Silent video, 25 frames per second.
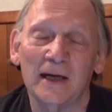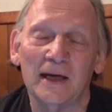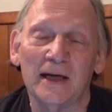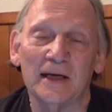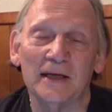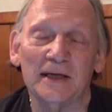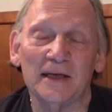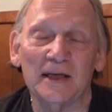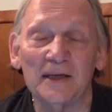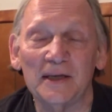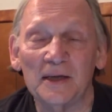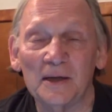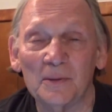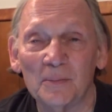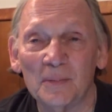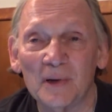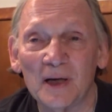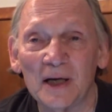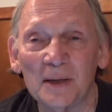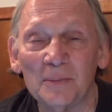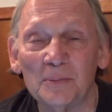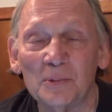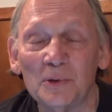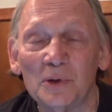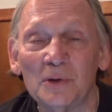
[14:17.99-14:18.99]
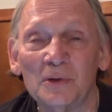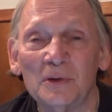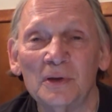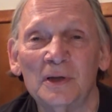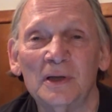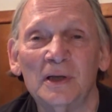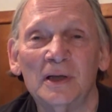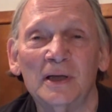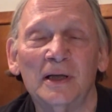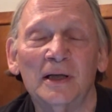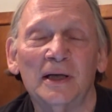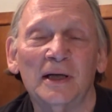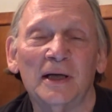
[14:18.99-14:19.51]
And in the Bible,
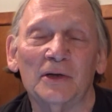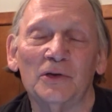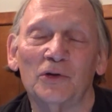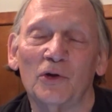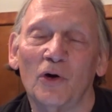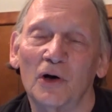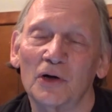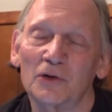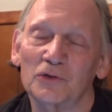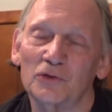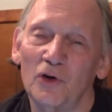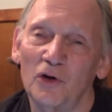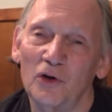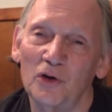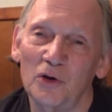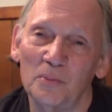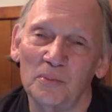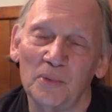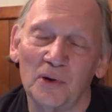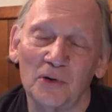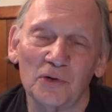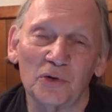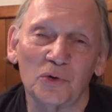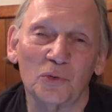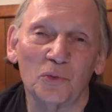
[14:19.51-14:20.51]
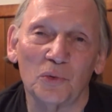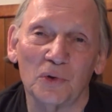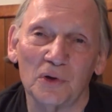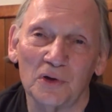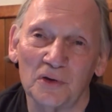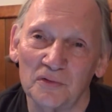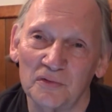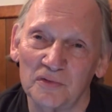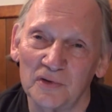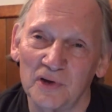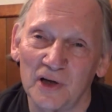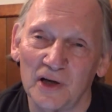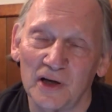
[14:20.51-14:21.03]
it talks all about the
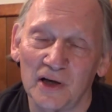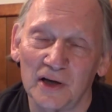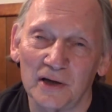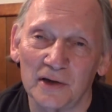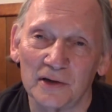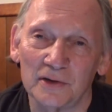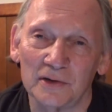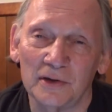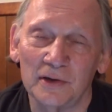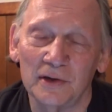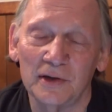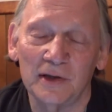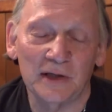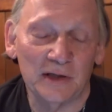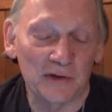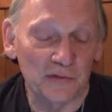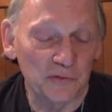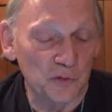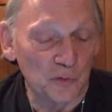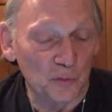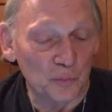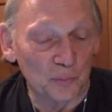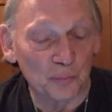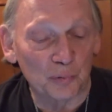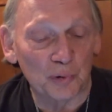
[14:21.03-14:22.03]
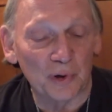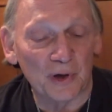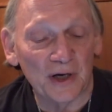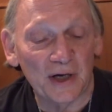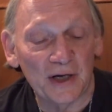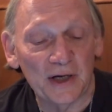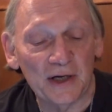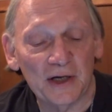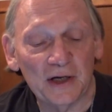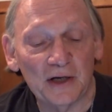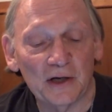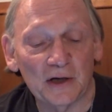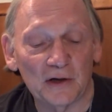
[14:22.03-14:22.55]
will of God. And if you
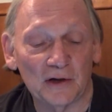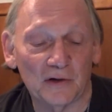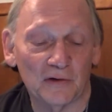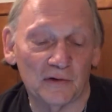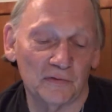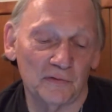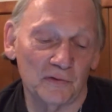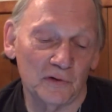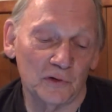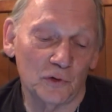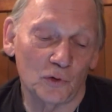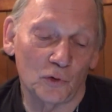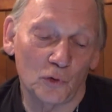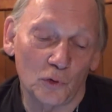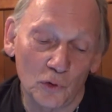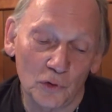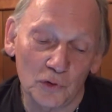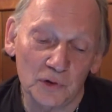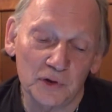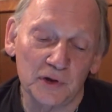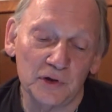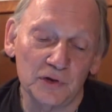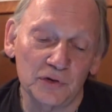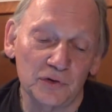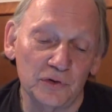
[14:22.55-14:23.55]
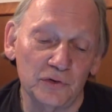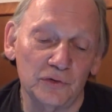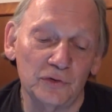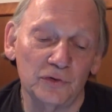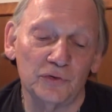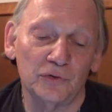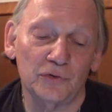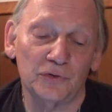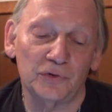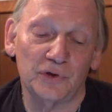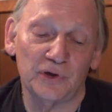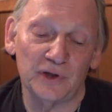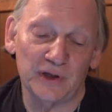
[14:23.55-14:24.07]
pray according
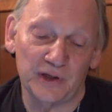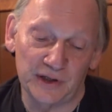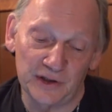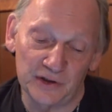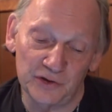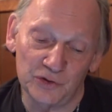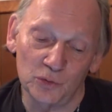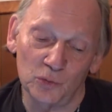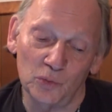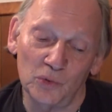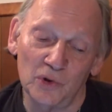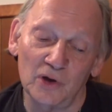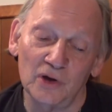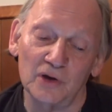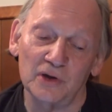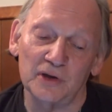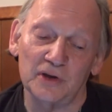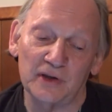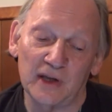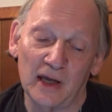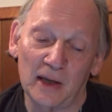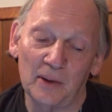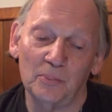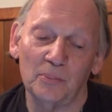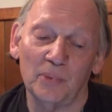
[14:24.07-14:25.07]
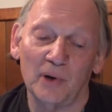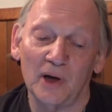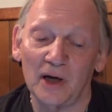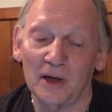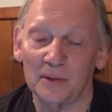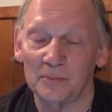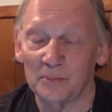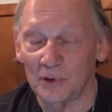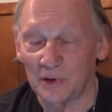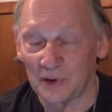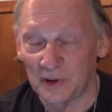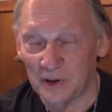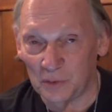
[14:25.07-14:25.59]
to his will in that
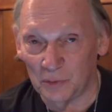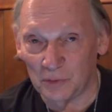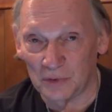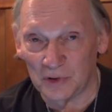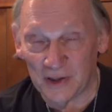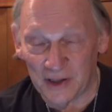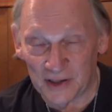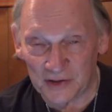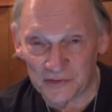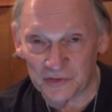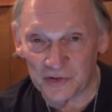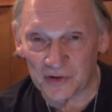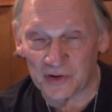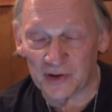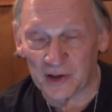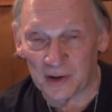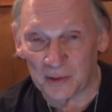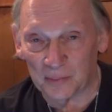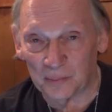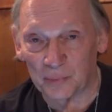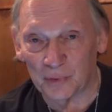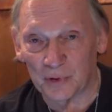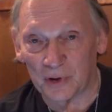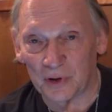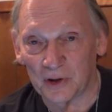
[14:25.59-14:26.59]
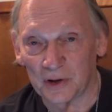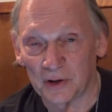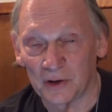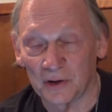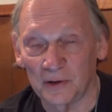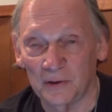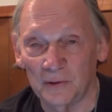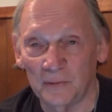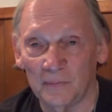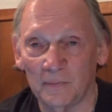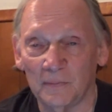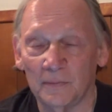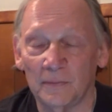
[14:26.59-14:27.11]
Bible, he will answer that prayer.
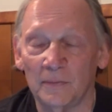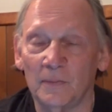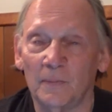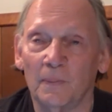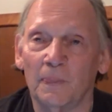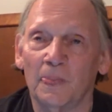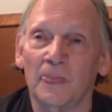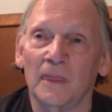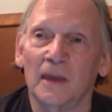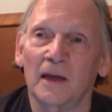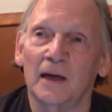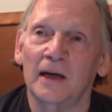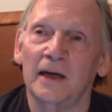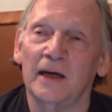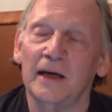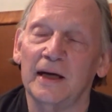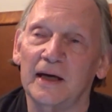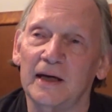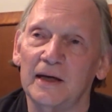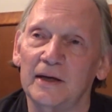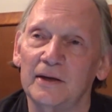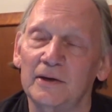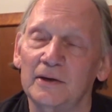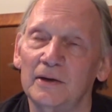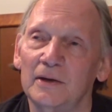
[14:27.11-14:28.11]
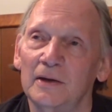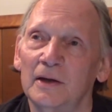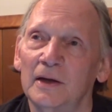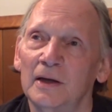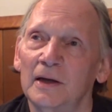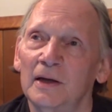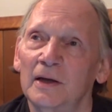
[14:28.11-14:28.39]
And